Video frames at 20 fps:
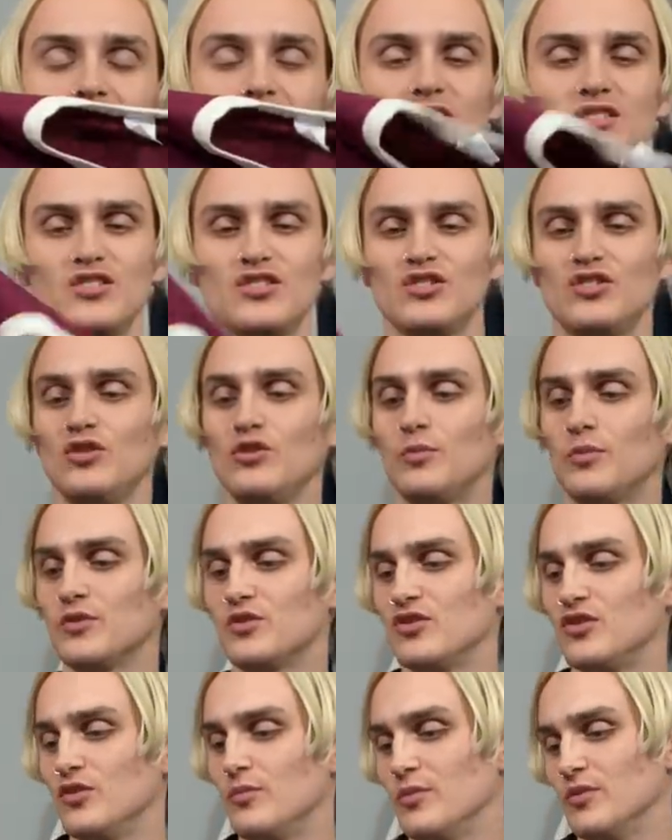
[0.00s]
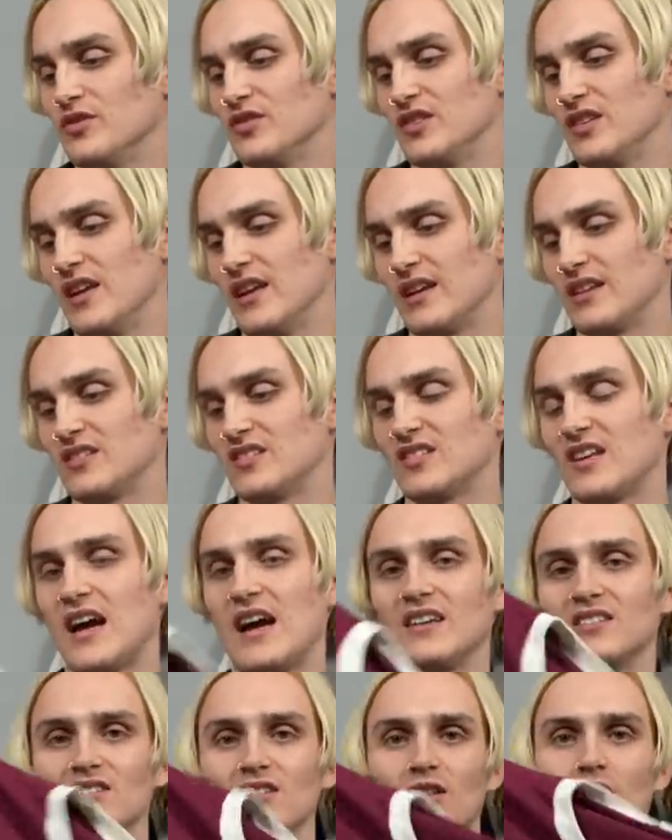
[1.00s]
Super, super sick.
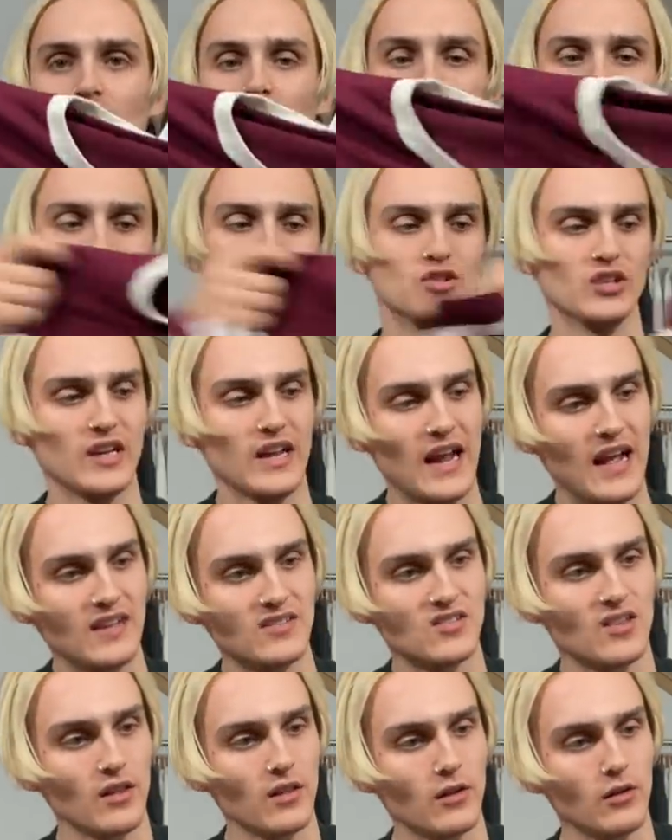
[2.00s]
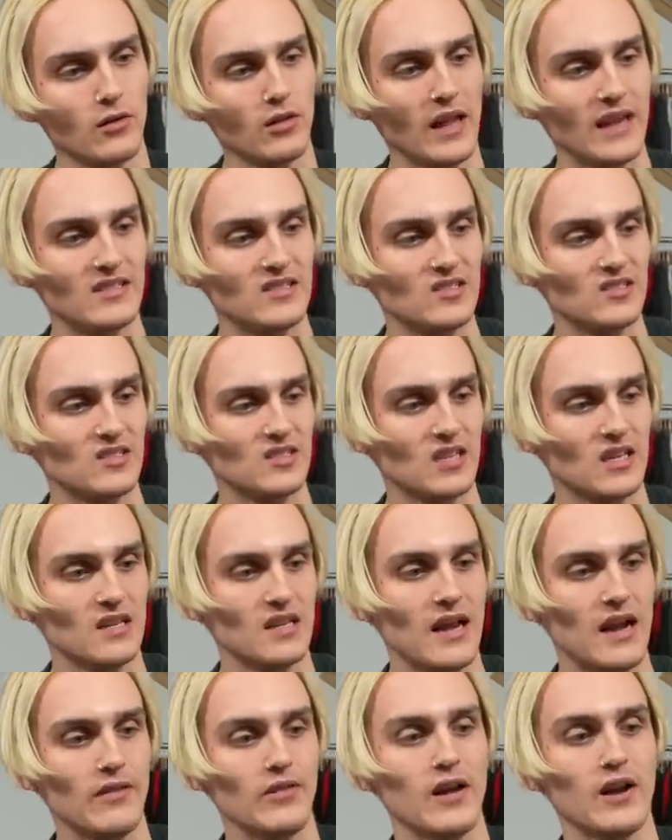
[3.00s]
Size large. It has the little licensing
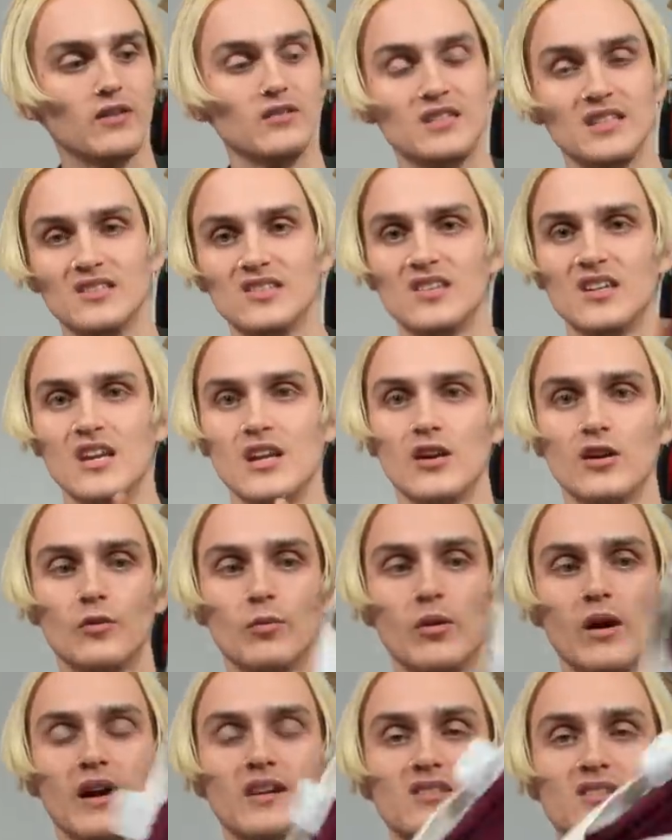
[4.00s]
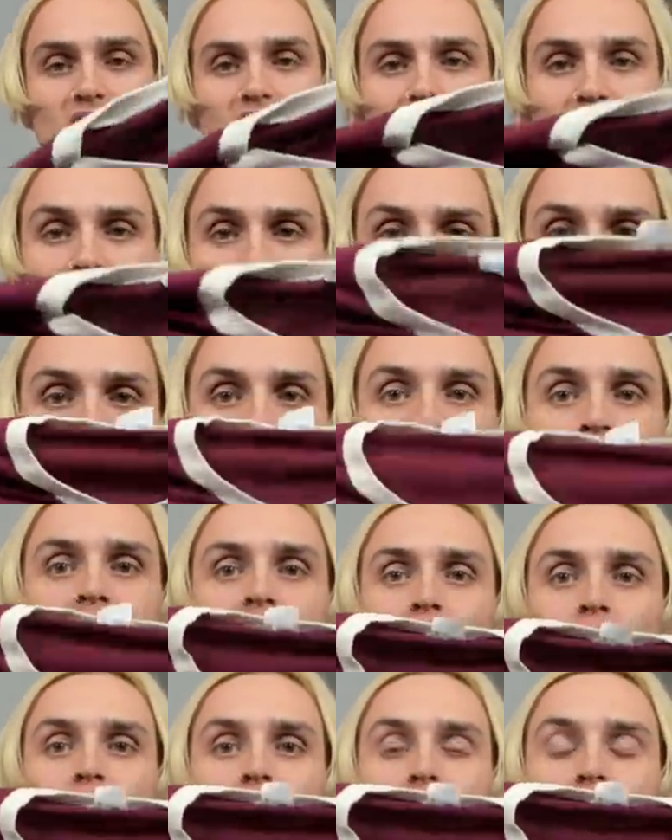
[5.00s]
down there, Disney Enterprises great